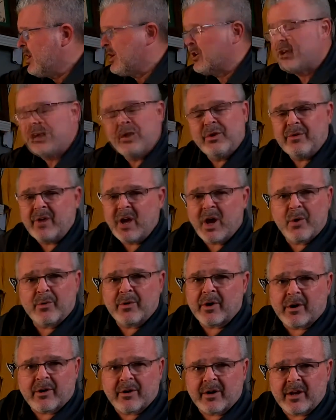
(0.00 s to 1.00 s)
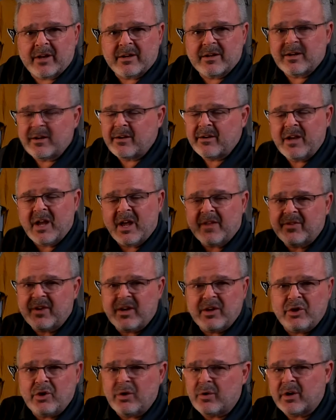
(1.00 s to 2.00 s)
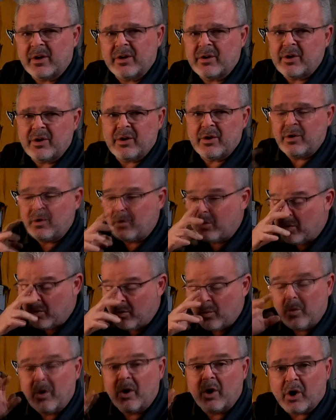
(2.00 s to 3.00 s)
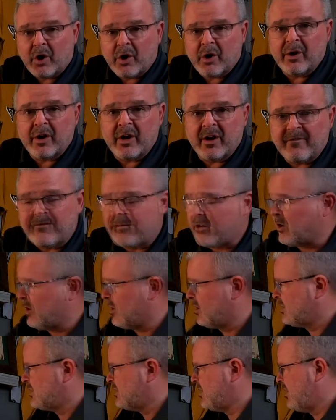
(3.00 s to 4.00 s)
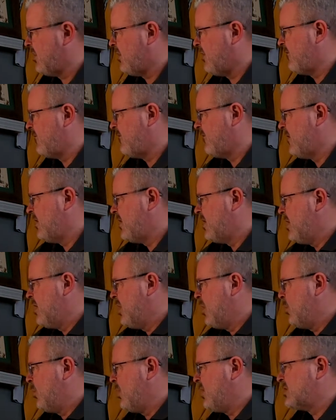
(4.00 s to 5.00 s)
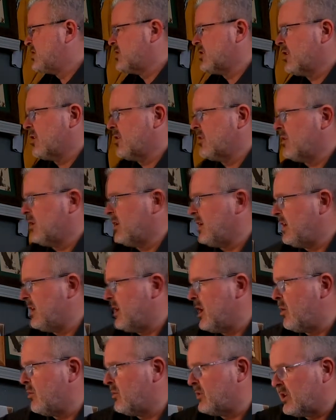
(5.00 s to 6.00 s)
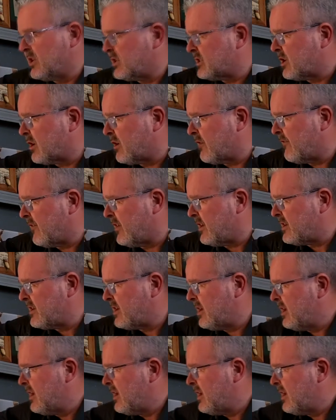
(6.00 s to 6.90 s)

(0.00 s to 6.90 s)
You don't earn it. Nothing you can do will earn it for yourself. We certainly don't deserve it,